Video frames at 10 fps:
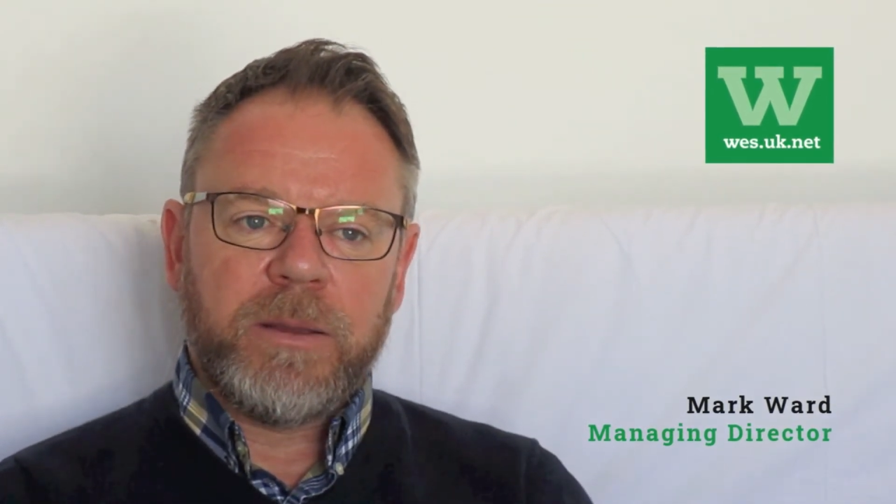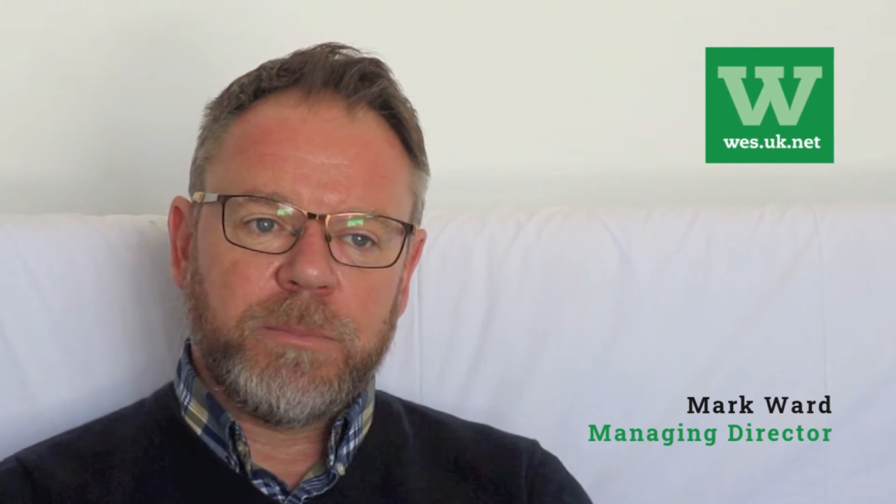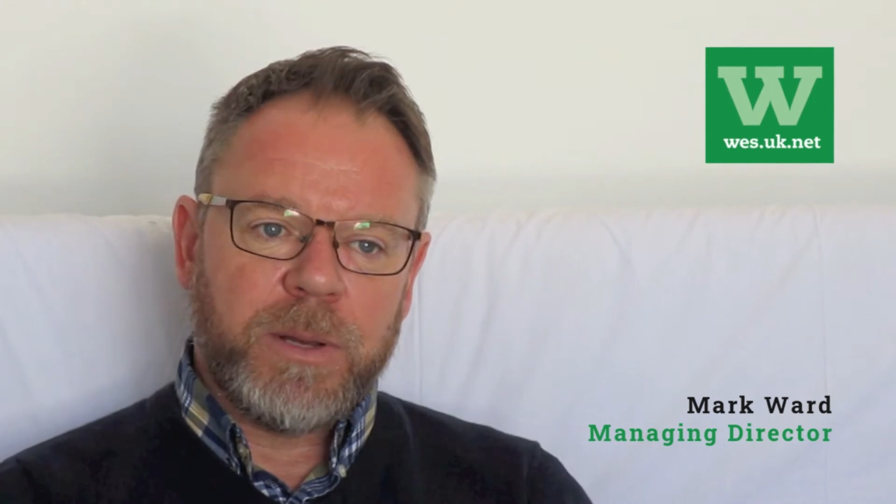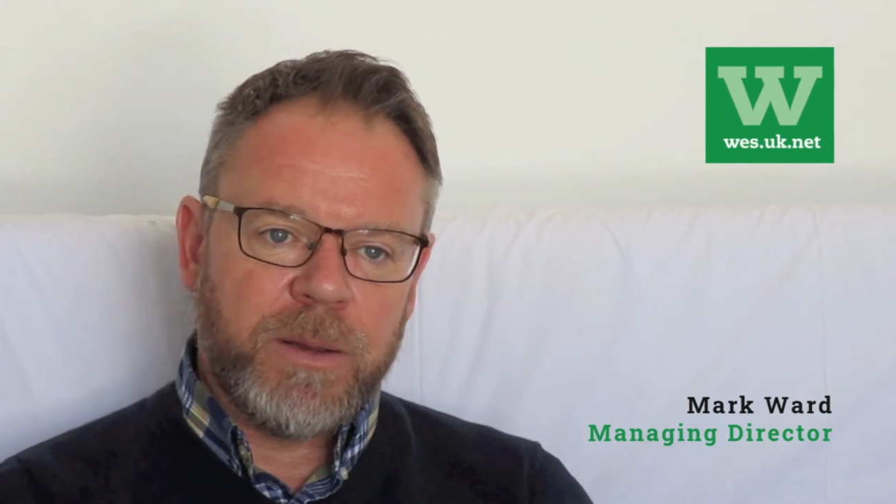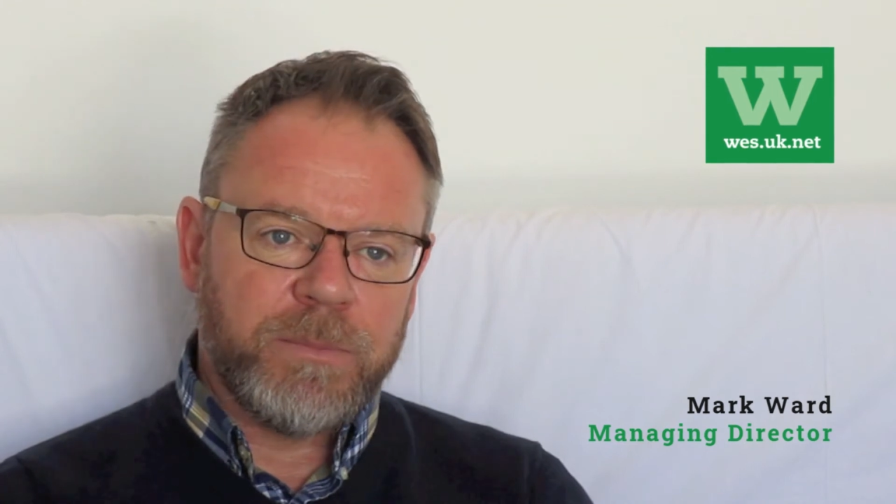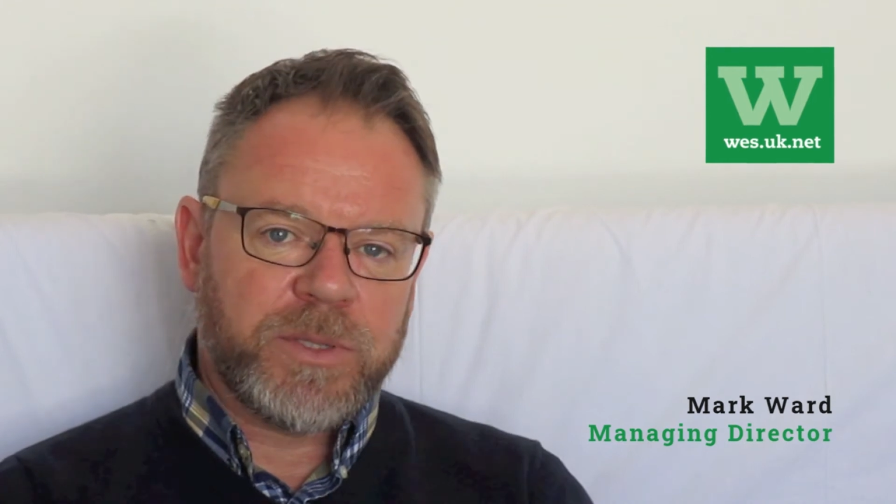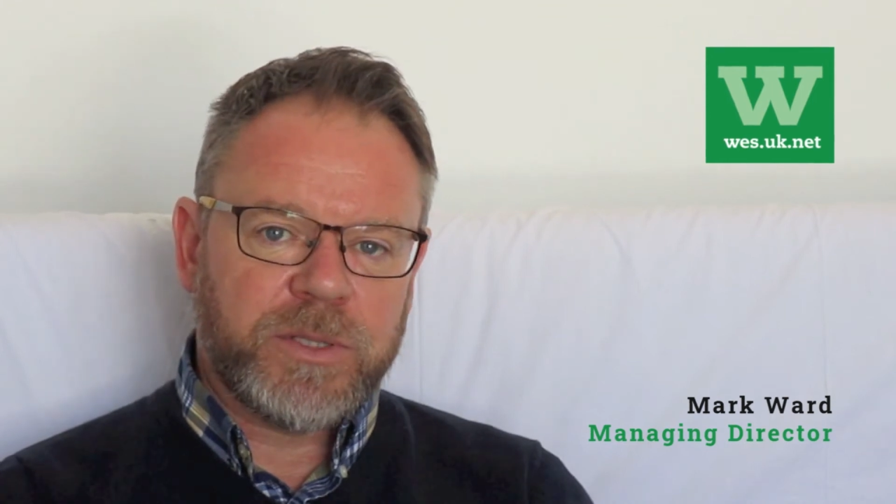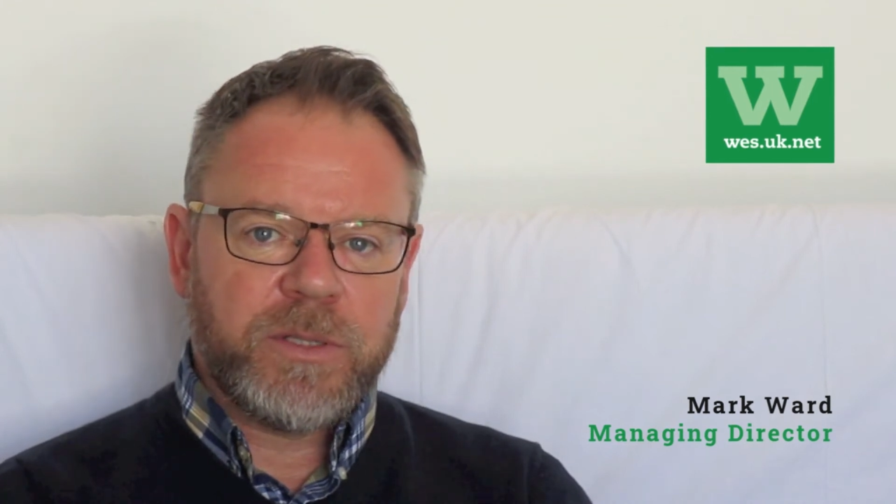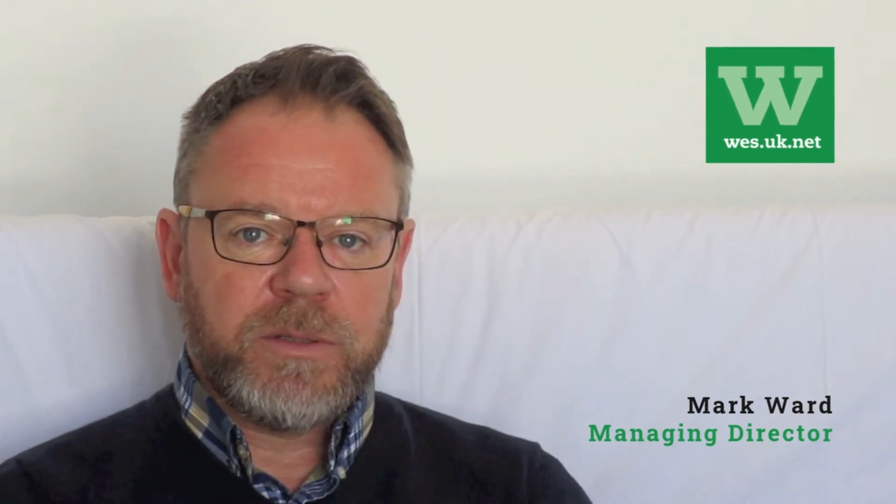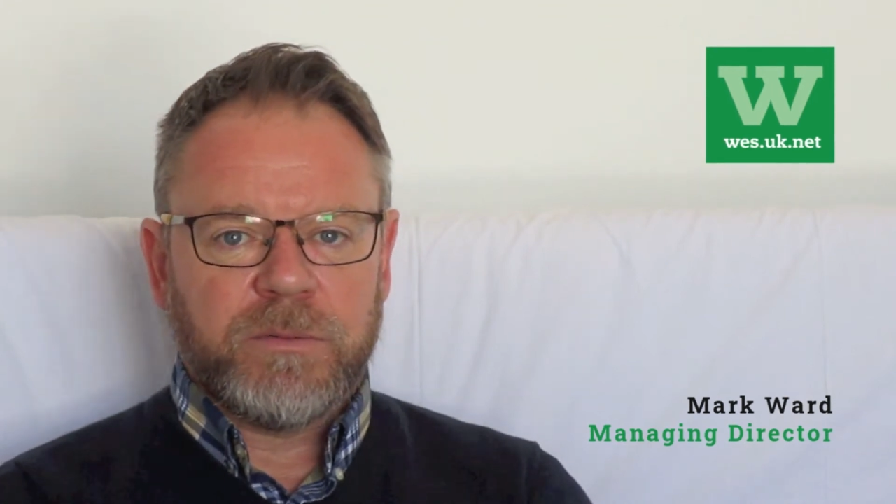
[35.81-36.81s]

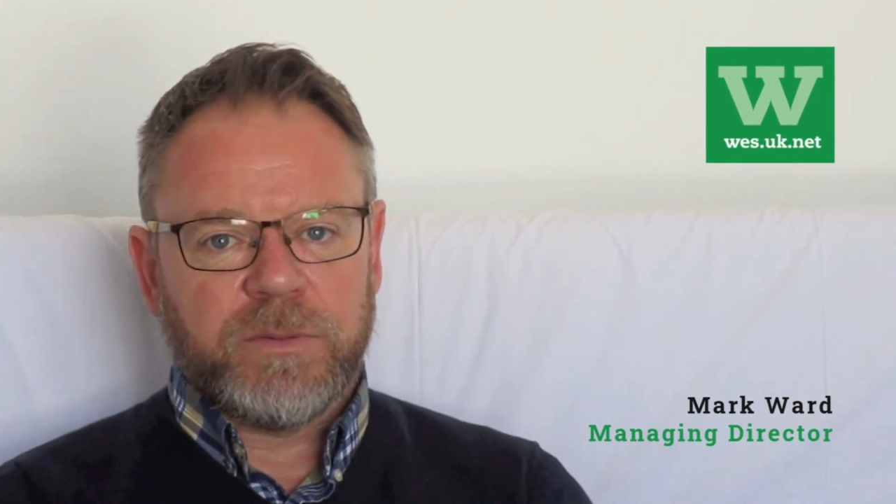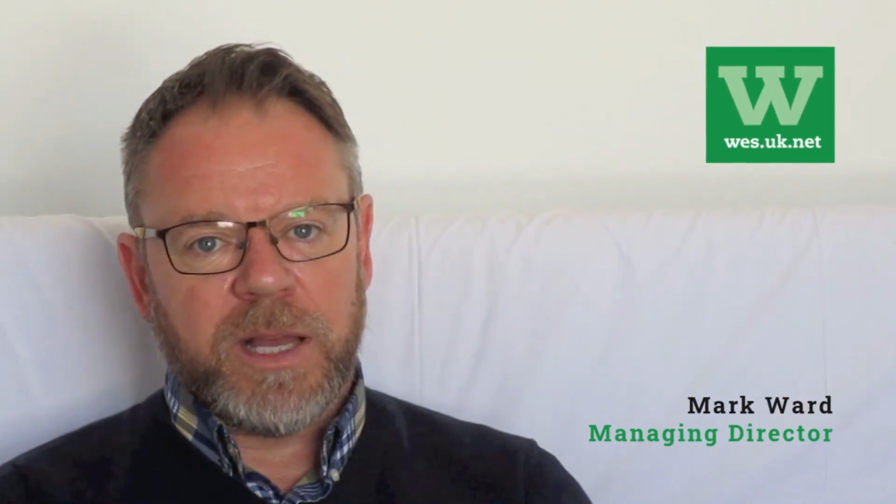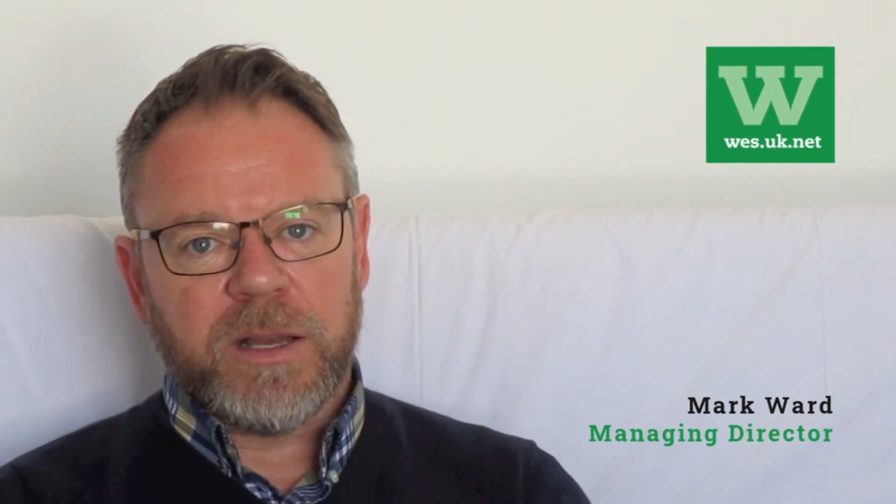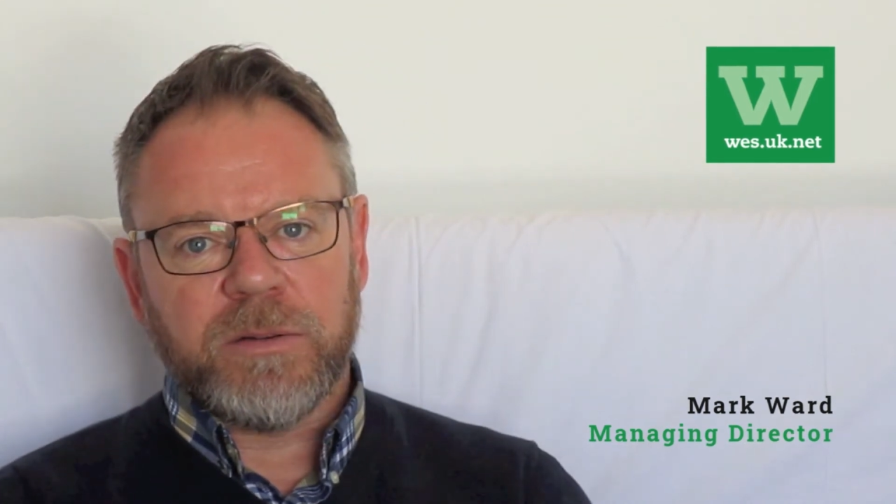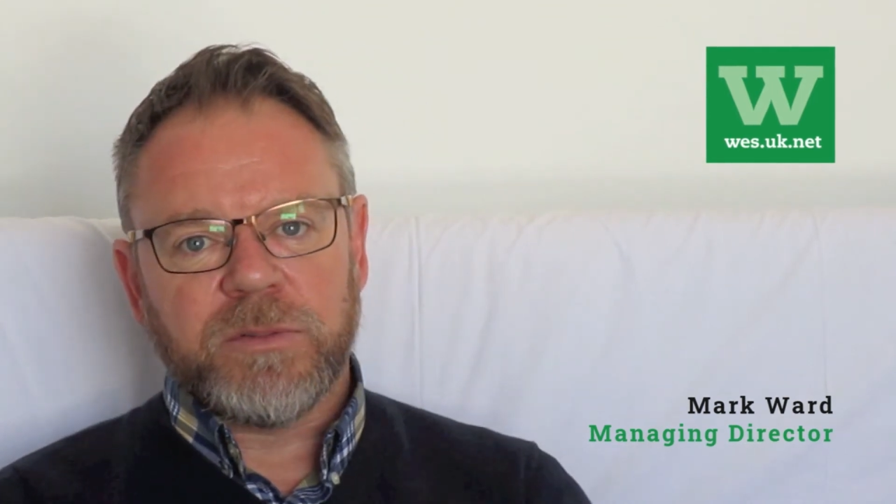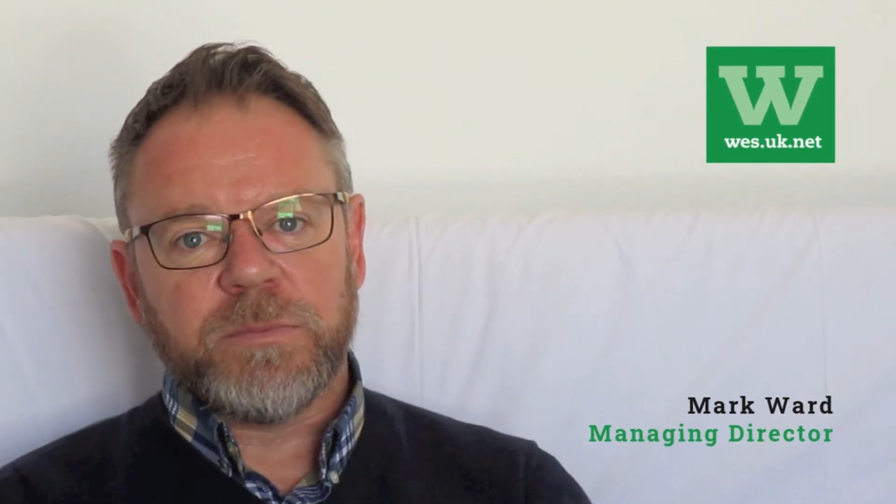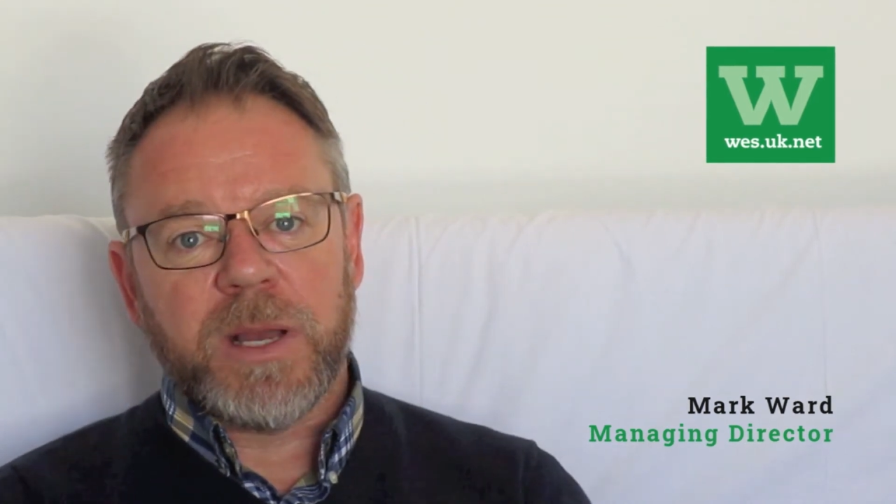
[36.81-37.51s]
Pumps, valves,